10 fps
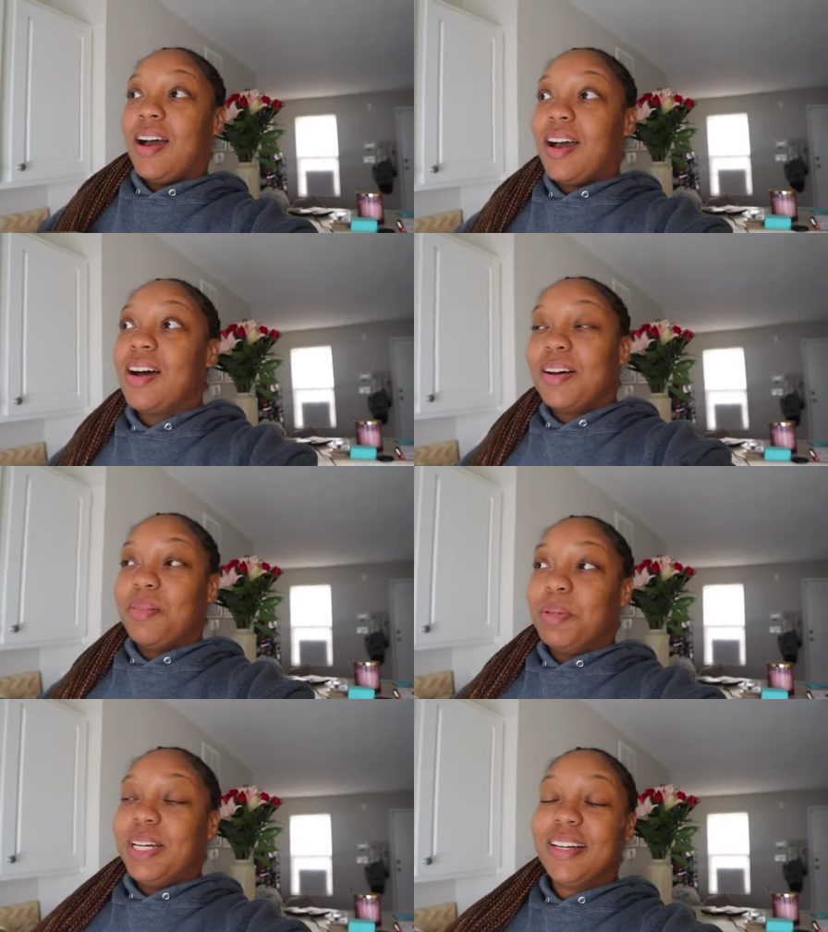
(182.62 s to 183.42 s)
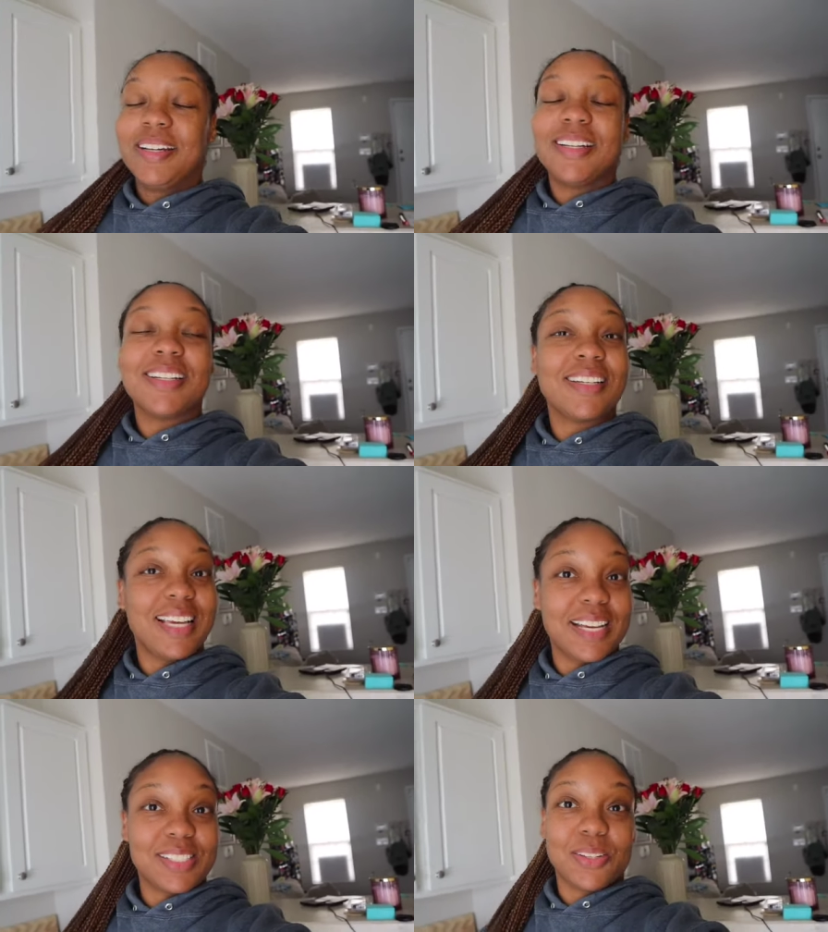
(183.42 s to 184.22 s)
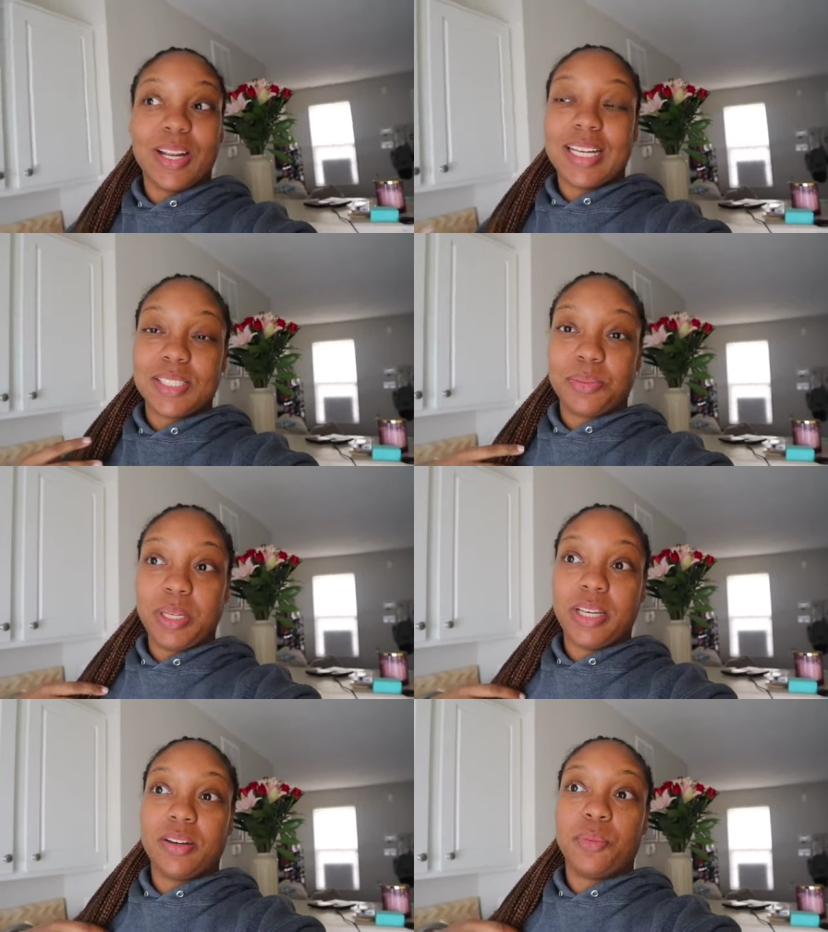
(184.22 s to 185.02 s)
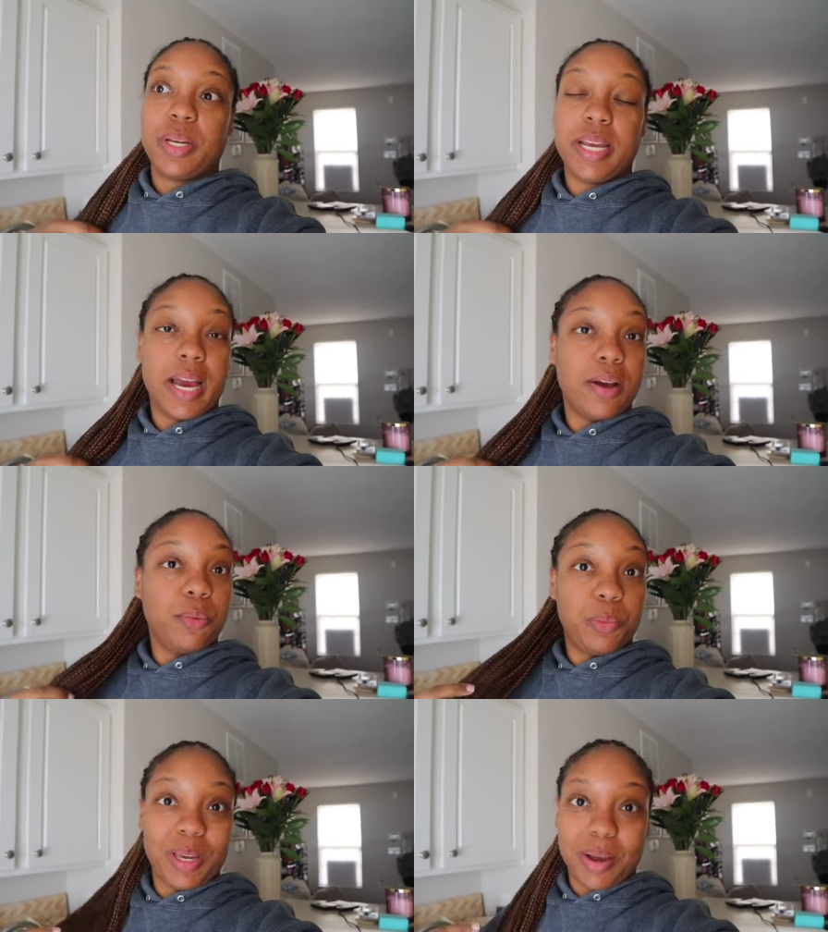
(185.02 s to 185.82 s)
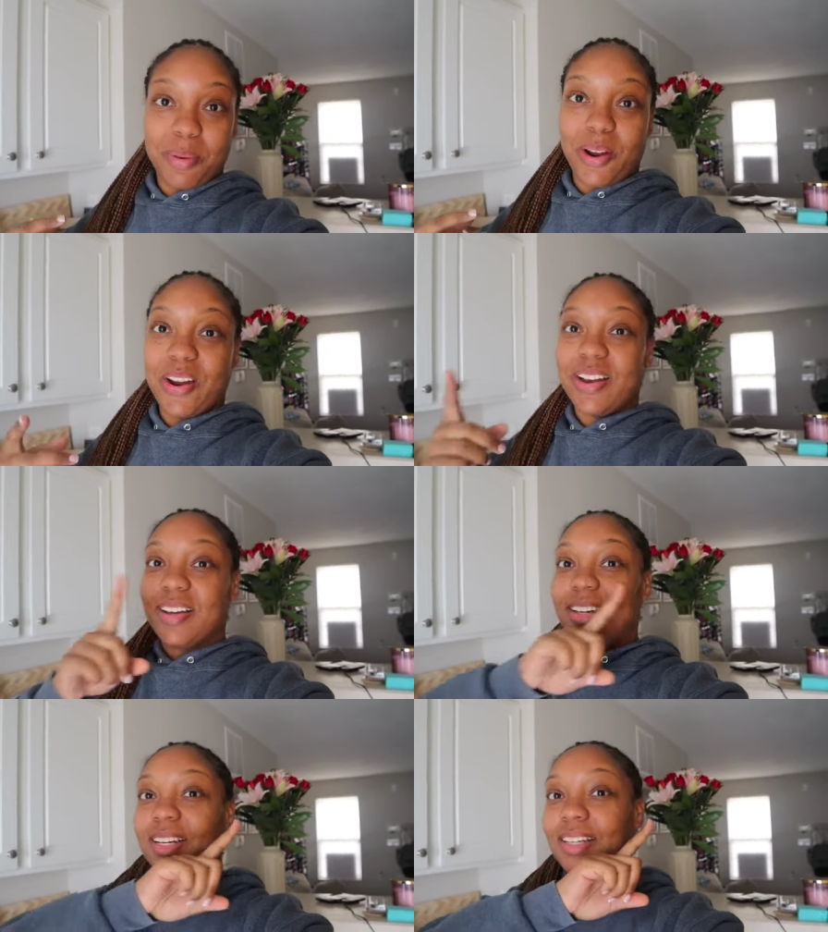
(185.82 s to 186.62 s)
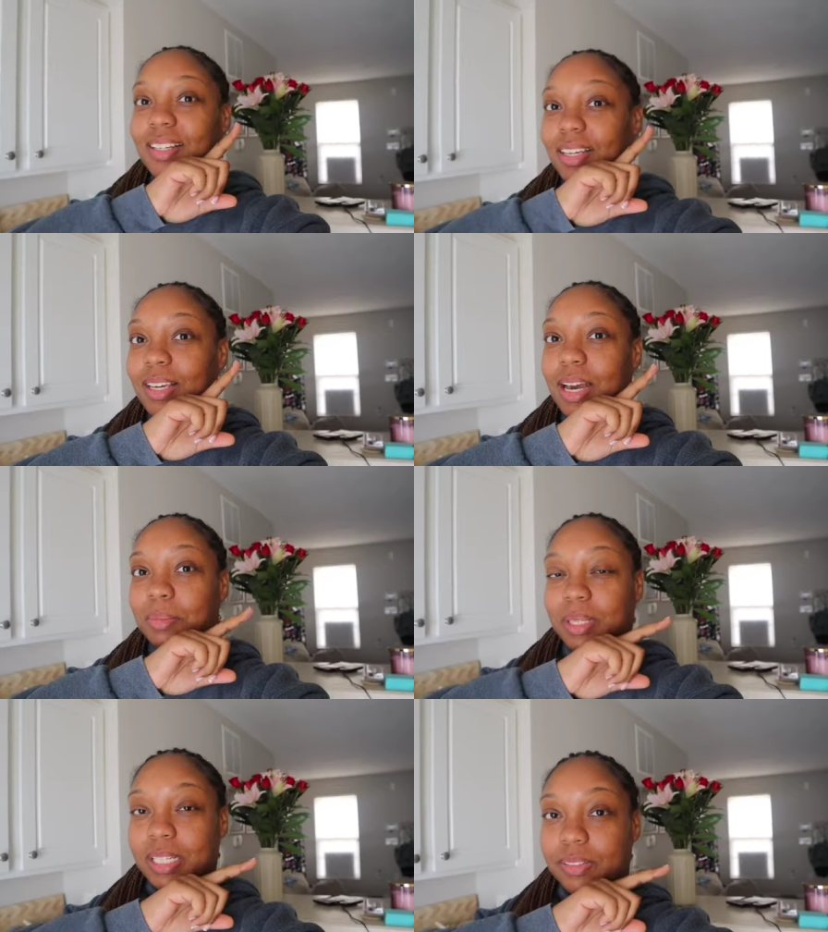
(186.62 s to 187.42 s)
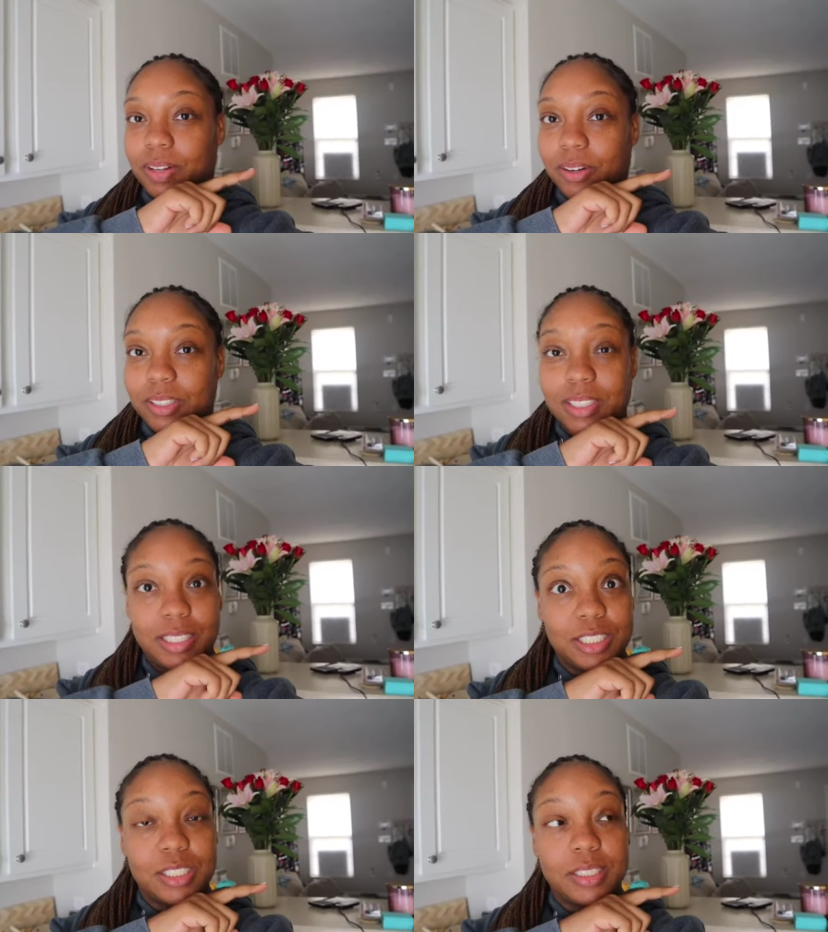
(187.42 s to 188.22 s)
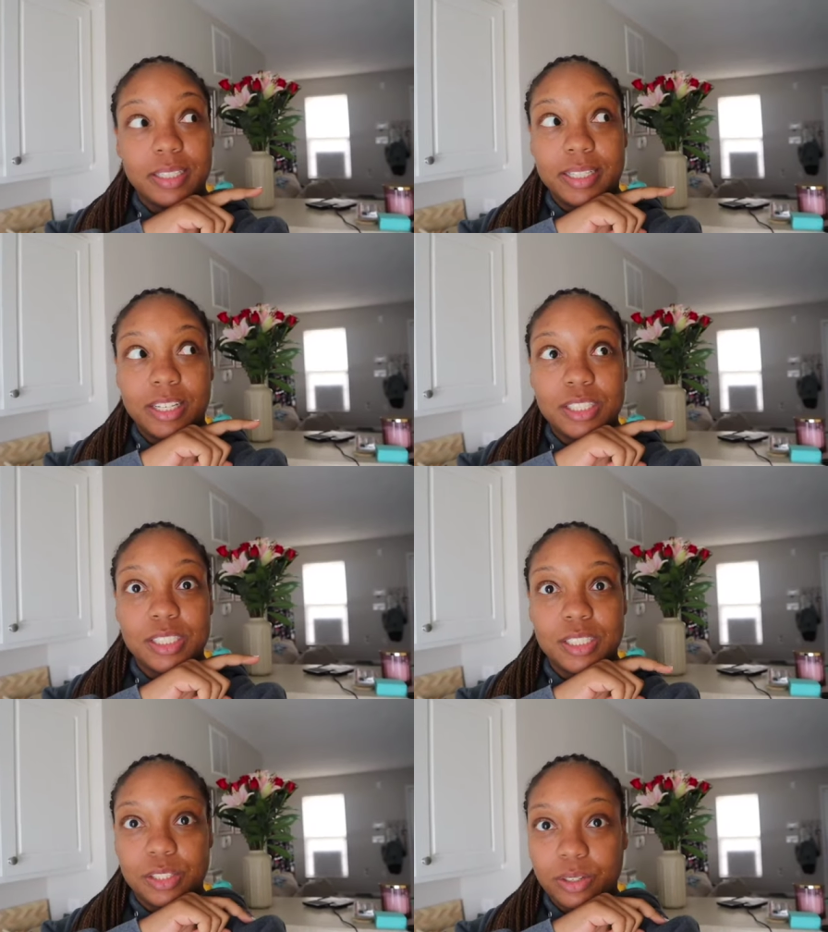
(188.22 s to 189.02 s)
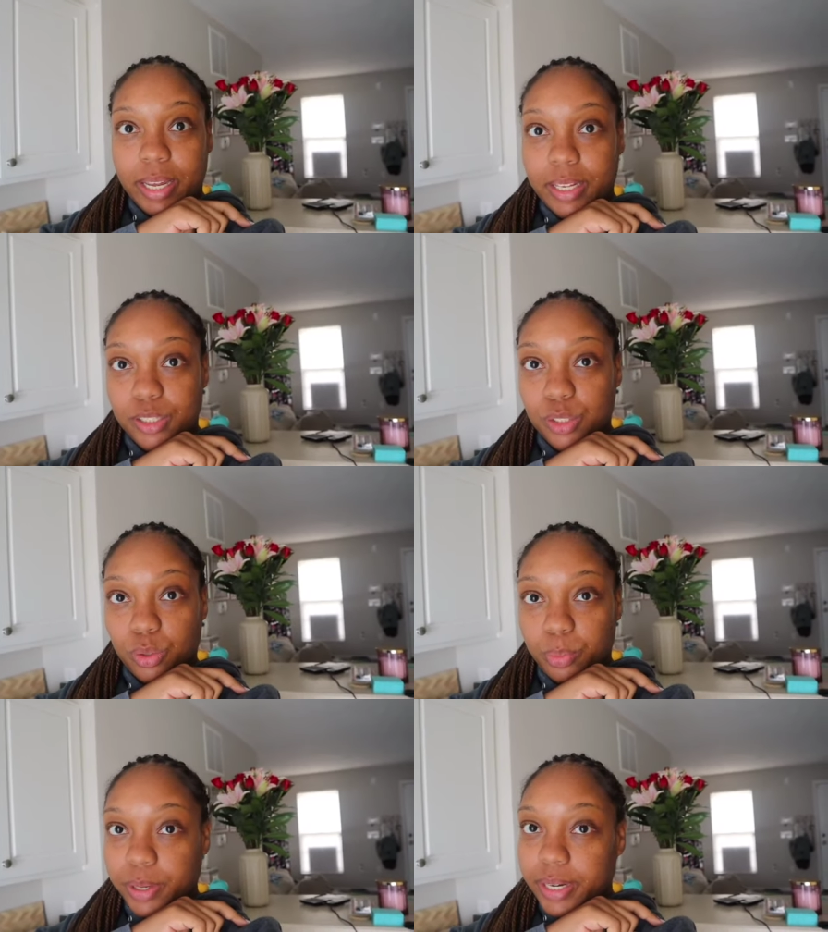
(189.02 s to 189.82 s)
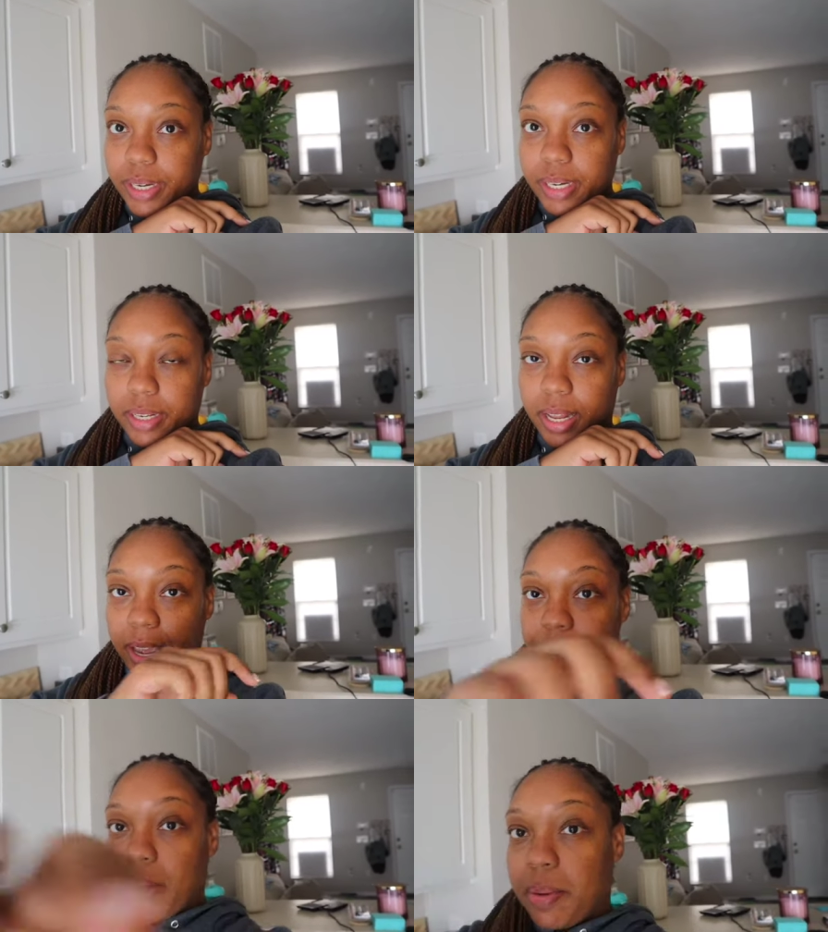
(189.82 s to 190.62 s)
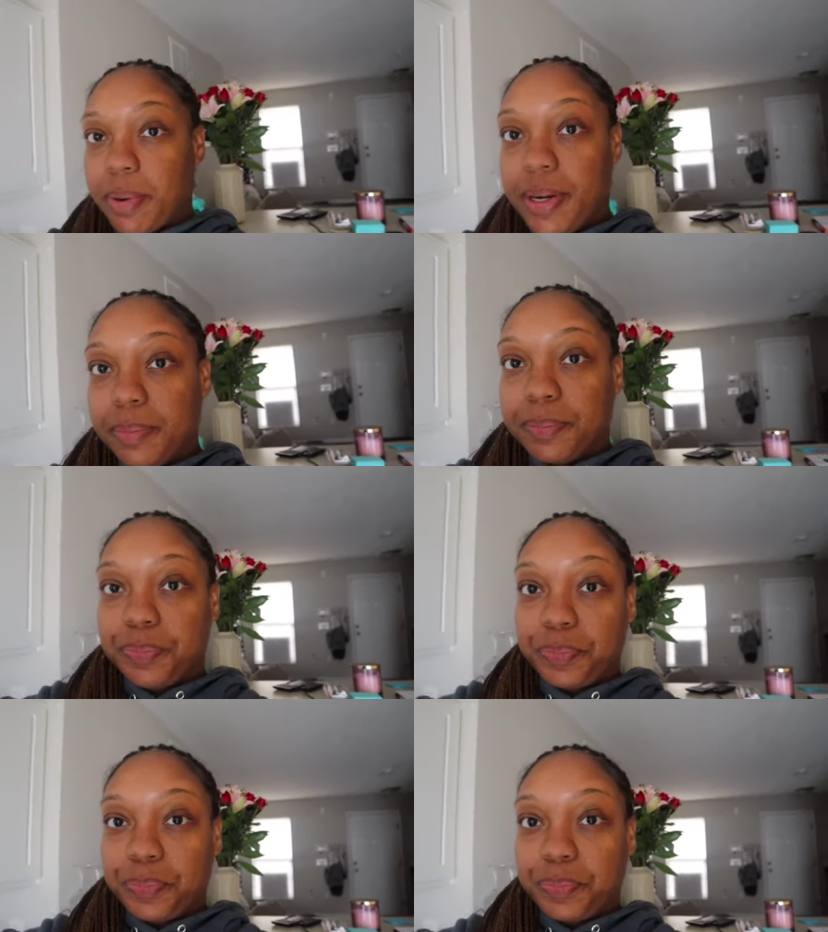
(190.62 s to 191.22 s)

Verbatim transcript: Um, yeah, so last week when he got when we got married, he got me these flowers. And they're, they're still like so pretty and like vibrant.